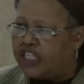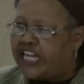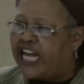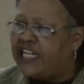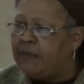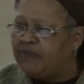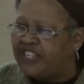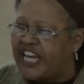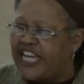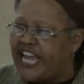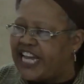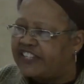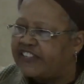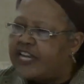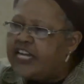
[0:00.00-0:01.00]
Tell them say
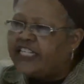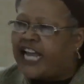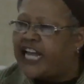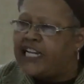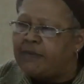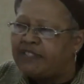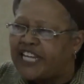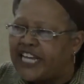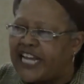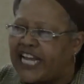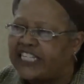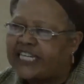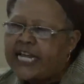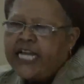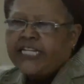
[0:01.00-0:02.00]
yes, tell them say
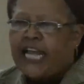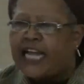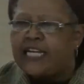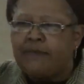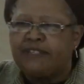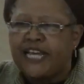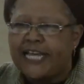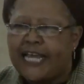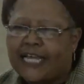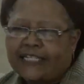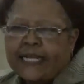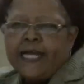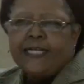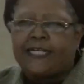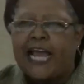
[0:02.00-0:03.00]
yes, tell them say
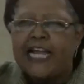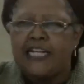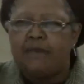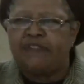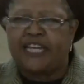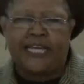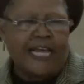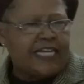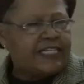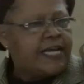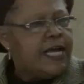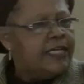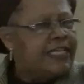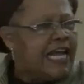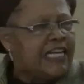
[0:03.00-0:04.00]
yes, tell them say yes,
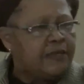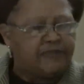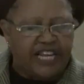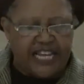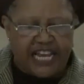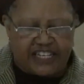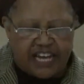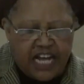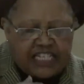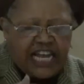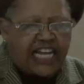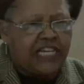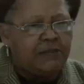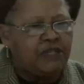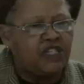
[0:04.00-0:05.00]
tell them say yes,
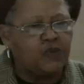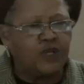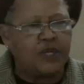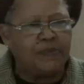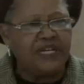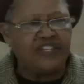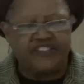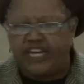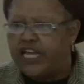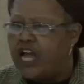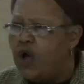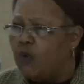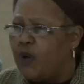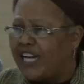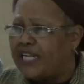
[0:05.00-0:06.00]
tell them this is what the bill
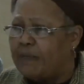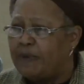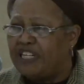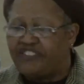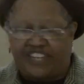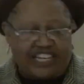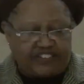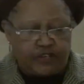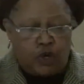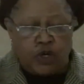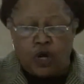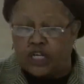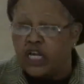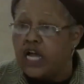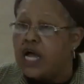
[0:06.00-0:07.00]
says, whether the bill says it or
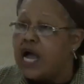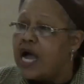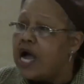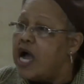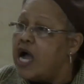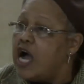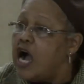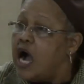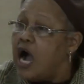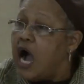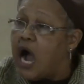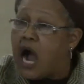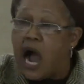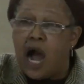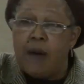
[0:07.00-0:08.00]
not.
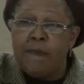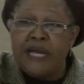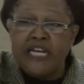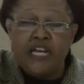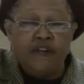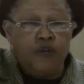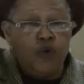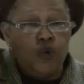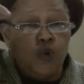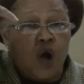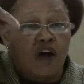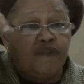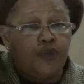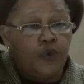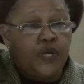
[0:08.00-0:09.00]
How many
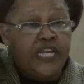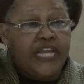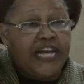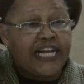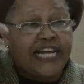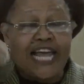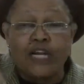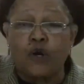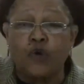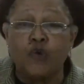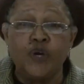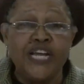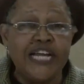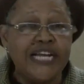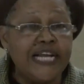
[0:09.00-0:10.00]
of you in here
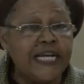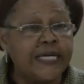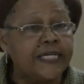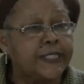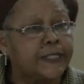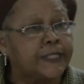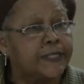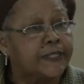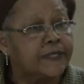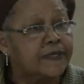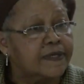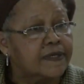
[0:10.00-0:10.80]
cannot read English?